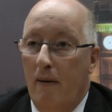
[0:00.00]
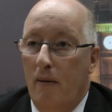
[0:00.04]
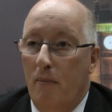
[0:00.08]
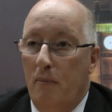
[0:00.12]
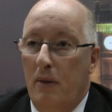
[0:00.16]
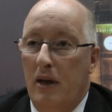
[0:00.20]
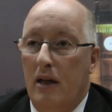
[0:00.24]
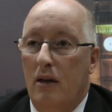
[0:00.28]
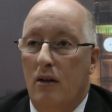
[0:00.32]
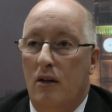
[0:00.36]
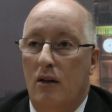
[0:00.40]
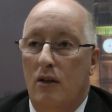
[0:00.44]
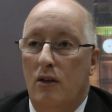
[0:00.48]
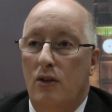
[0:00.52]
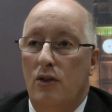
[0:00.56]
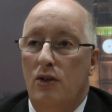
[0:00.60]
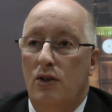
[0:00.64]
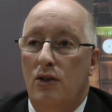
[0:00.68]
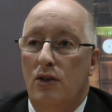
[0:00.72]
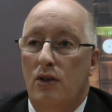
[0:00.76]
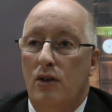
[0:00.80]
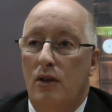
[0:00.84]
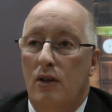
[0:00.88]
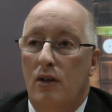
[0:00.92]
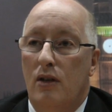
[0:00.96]

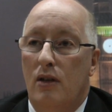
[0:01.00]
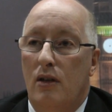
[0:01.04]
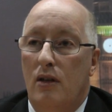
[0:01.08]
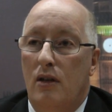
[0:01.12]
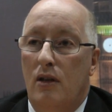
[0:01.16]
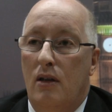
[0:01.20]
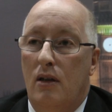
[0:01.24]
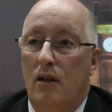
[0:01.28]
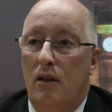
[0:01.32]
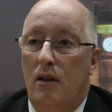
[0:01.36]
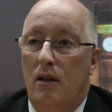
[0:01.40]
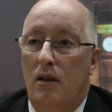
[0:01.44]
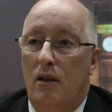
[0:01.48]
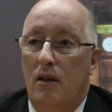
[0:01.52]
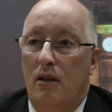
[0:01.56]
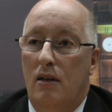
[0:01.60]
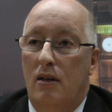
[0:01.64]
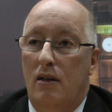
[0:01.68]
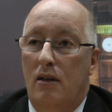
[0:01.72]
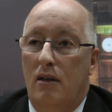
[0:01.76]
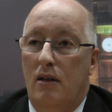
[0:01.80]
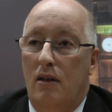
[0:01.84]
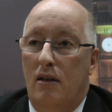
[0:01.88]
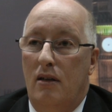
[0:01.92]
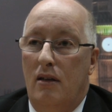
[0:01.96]
Because
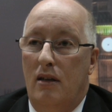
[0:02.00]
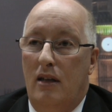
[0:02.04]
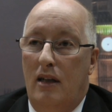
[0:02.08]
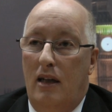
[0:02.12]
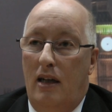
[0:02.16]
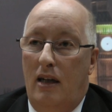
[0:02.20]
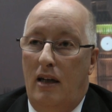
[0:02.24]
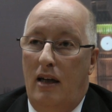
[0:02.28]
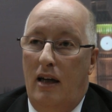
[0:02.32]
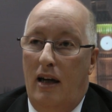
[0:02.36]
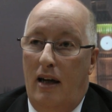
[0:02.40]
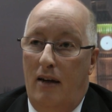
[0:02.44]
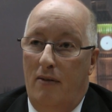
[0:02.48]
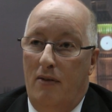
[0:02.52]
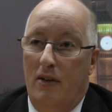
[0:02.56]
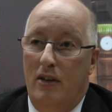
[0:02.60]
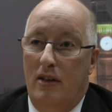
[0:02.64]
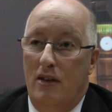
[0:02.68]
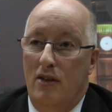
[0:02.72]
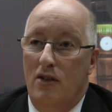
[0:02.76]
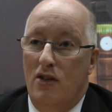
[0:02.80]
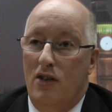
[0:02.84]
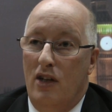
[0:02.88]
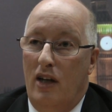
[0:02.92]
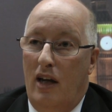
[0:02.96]
the
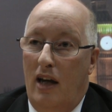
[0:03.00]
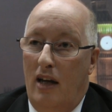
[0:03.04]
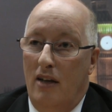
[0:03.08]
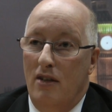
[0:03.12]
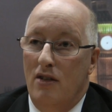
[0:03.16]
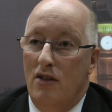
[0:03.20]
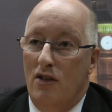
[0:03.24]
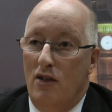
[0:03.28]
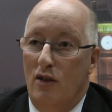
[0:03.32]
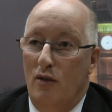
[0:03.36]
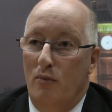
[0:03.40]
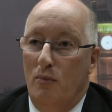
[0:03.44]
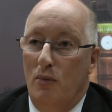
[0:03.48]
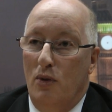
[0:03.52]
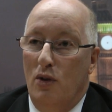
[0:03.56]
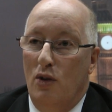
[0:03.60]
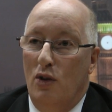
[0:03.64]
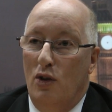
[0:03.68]
evidence against them